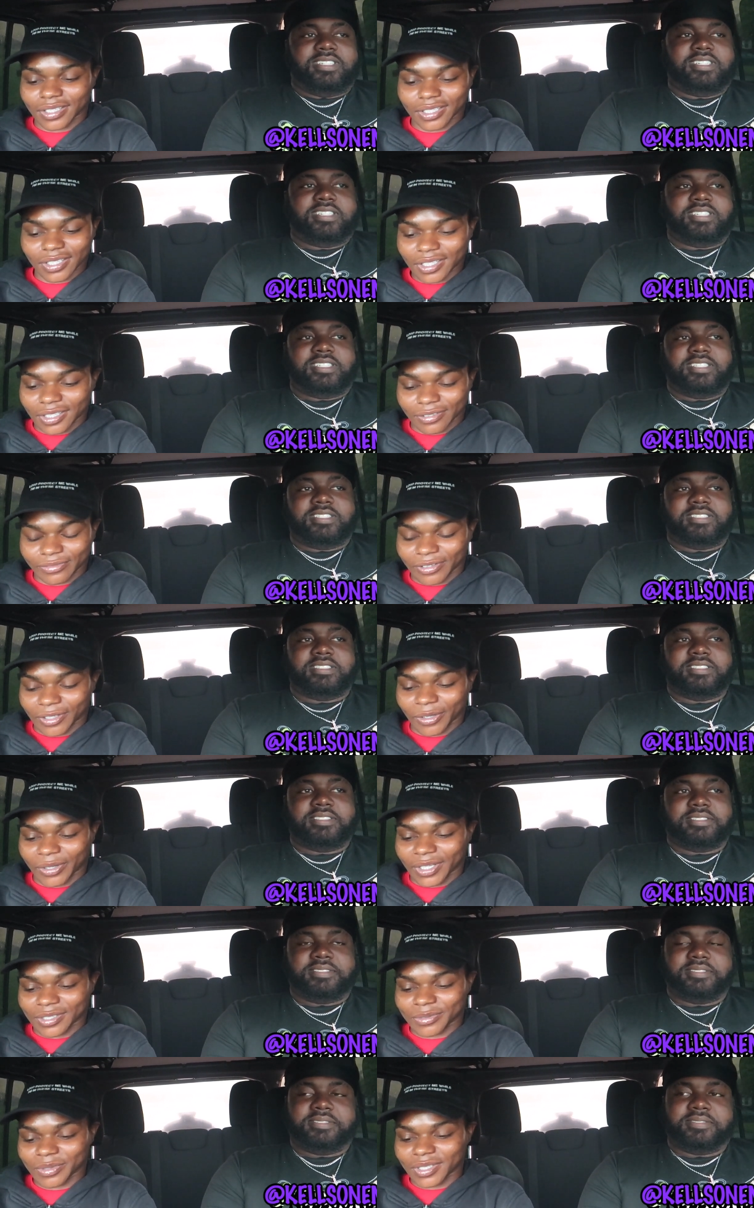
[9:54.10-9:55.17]
Speaker 1: cleaning for your
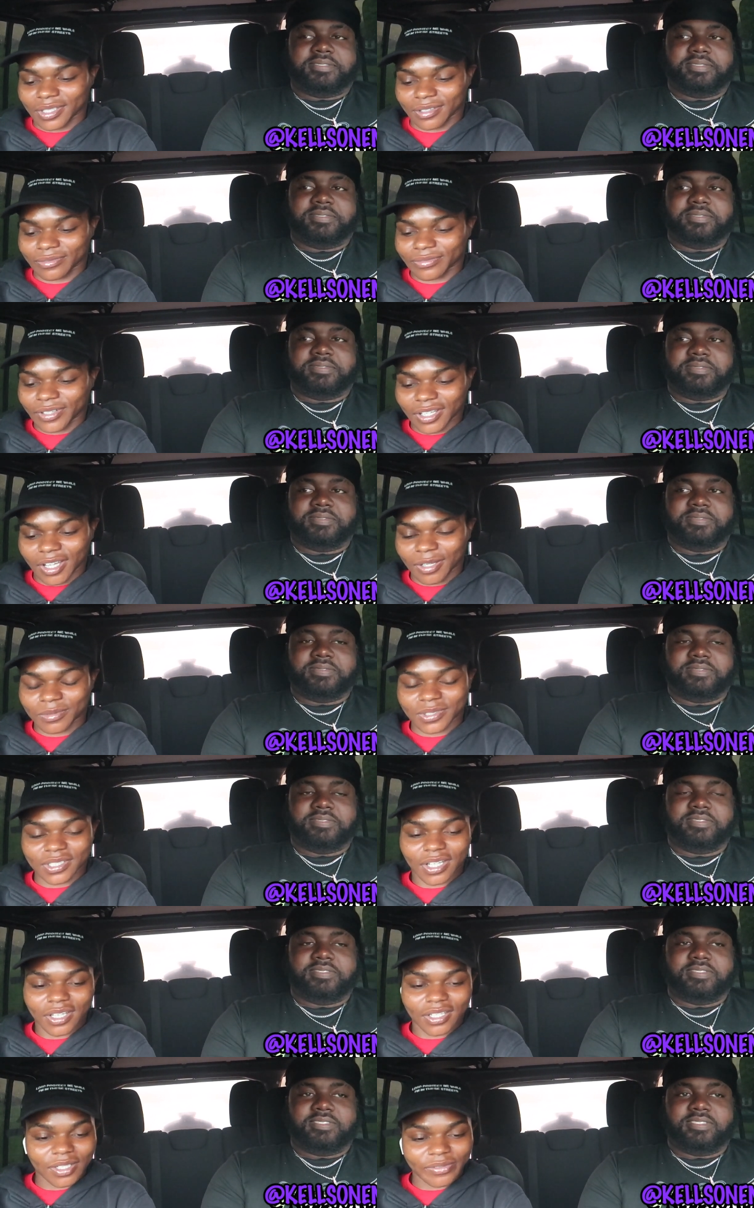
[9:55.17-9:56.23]
ass, what the fuck I'm
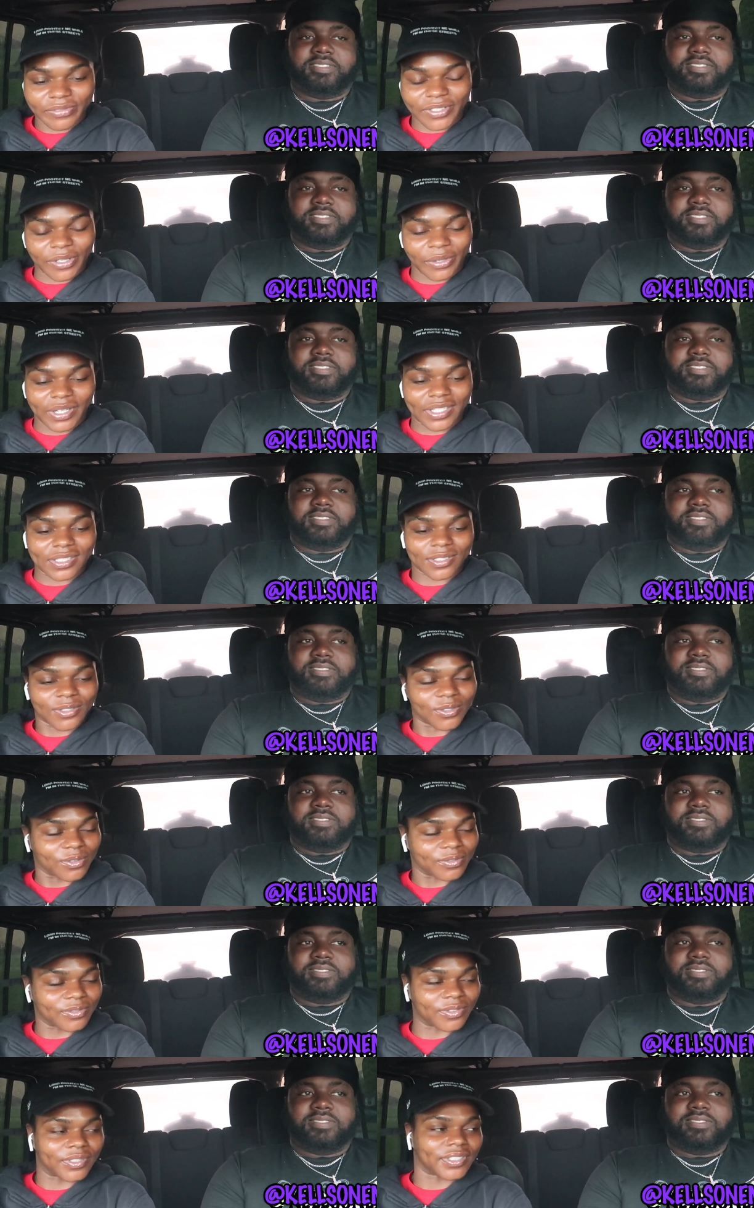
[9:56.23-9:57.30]
shutting up for your ass too
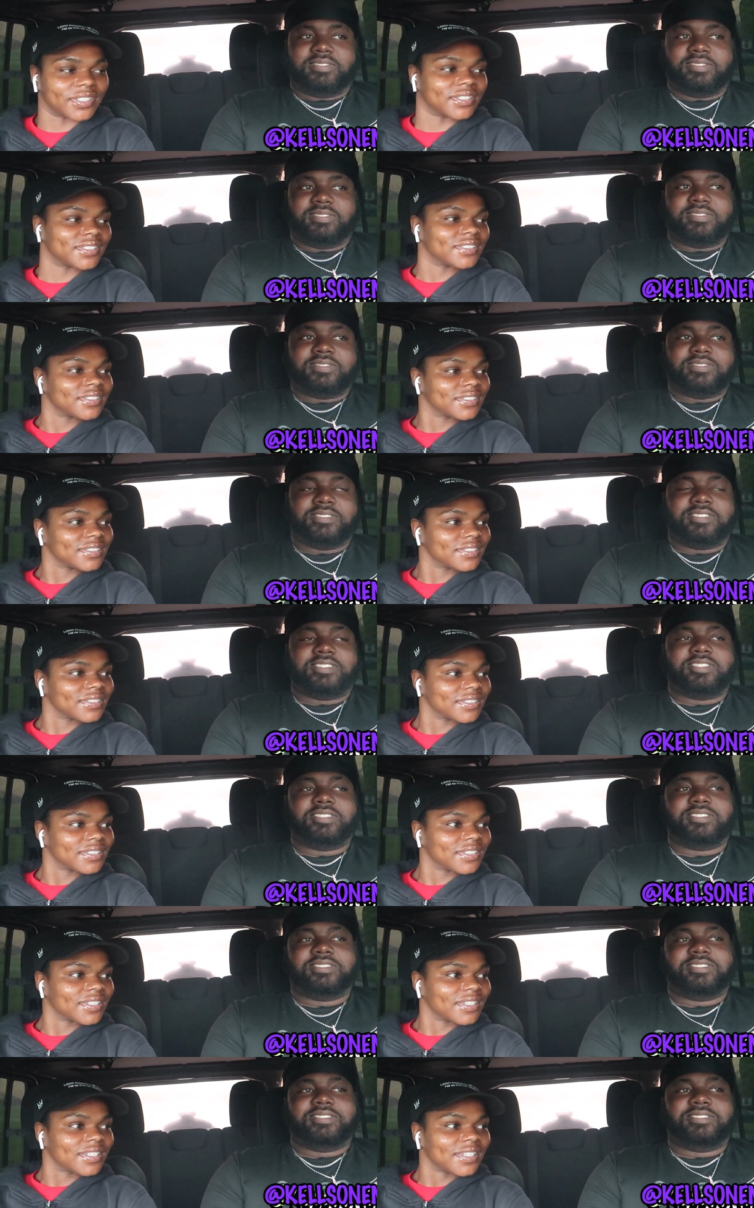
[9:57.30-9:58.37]
for?
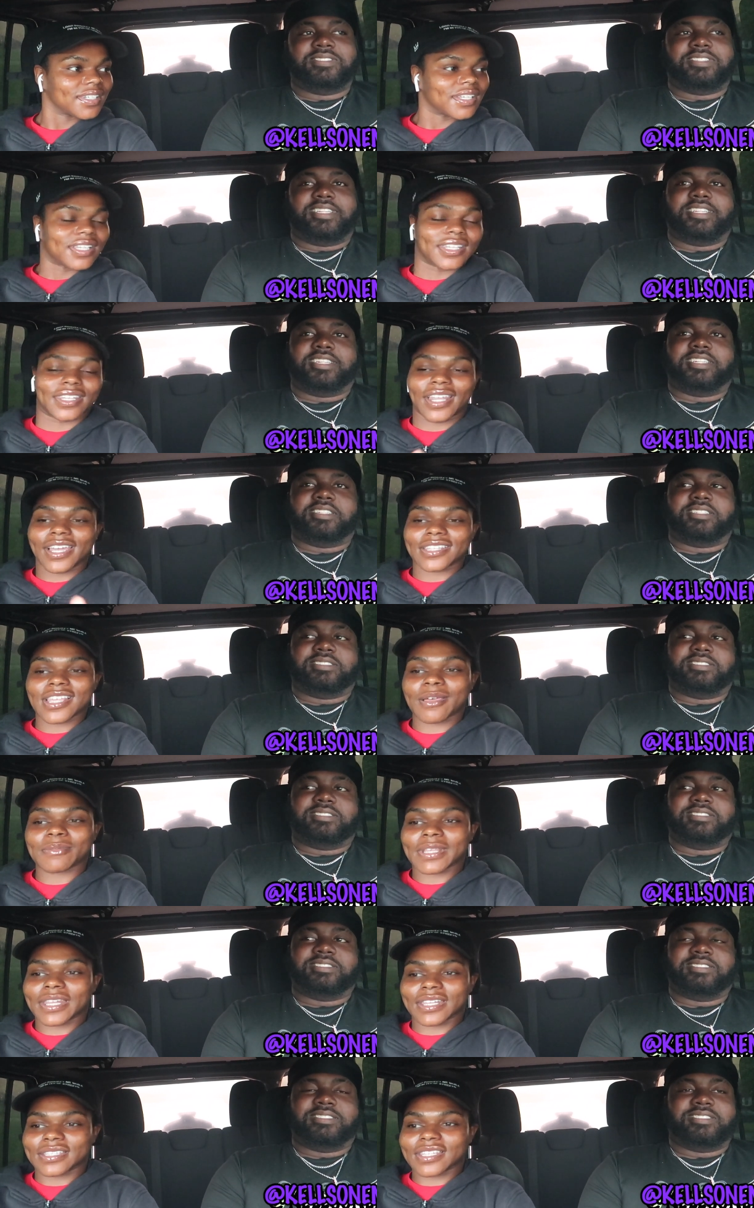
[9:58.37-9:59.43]
Nine
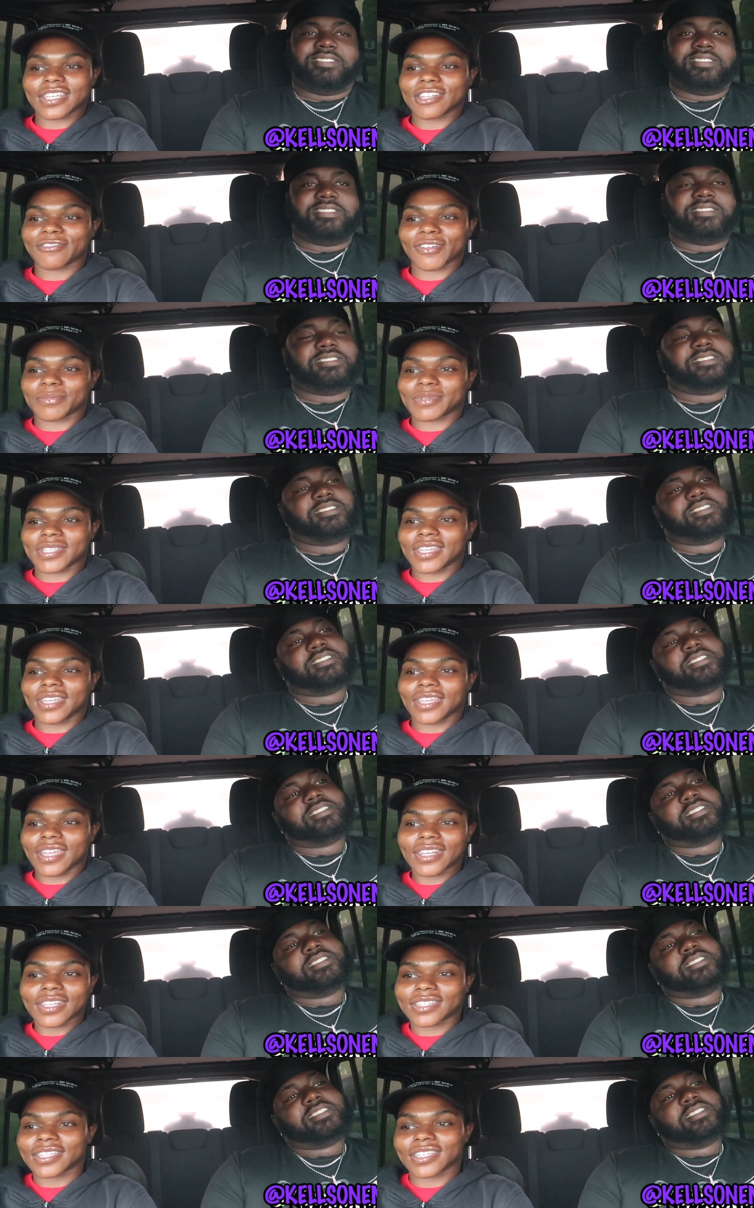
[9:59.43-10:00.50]
times out of ten, if I'm saying
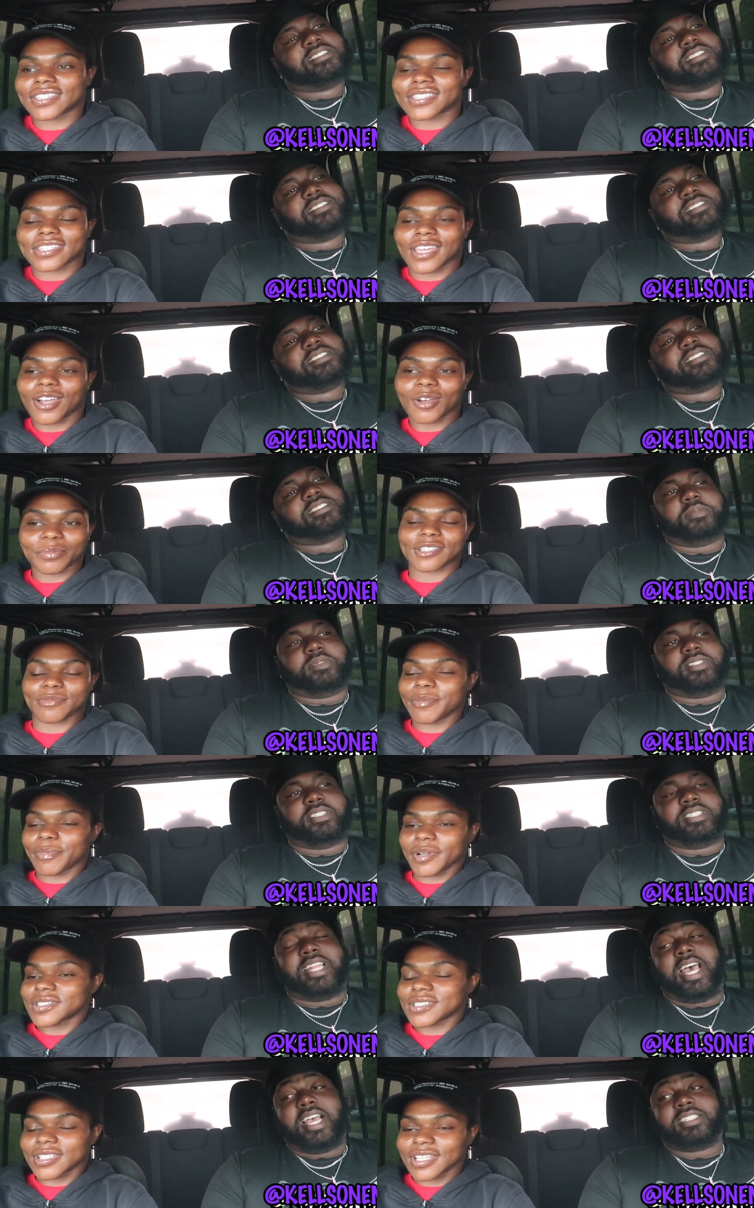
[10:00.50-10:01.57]
anything, it's to help. Cause me
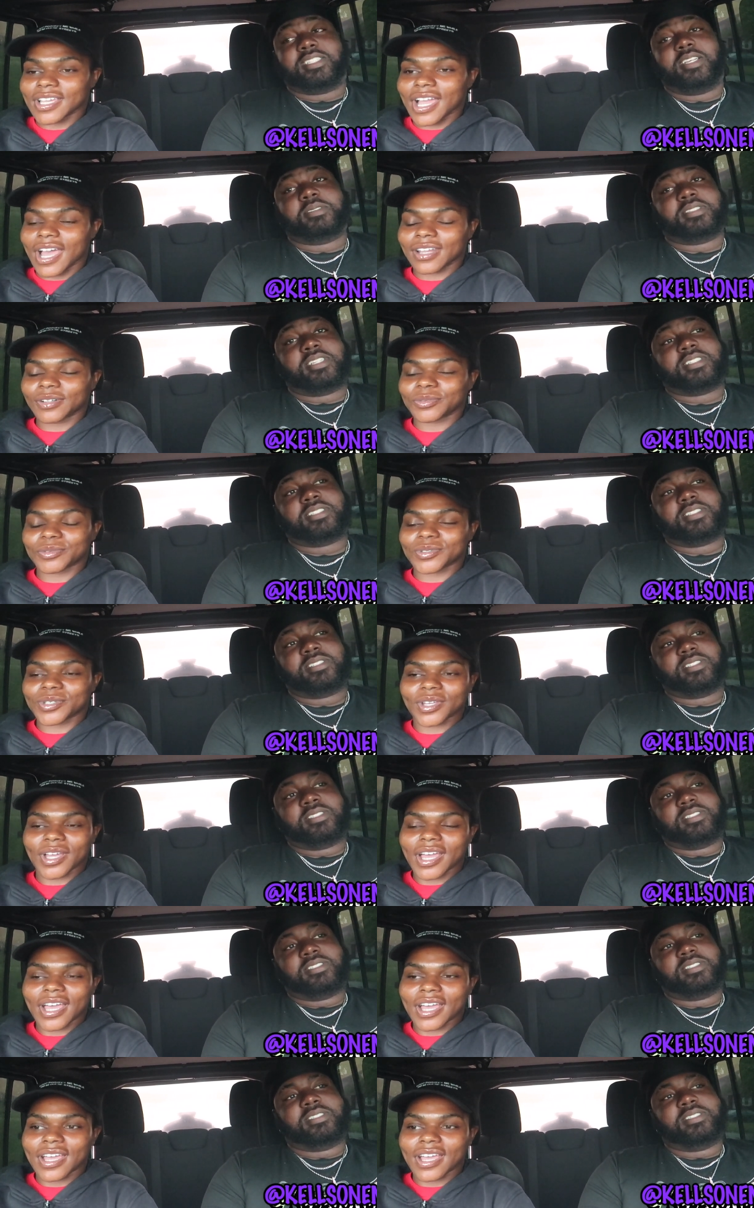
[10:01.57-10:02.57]
personally, nine times out of ten.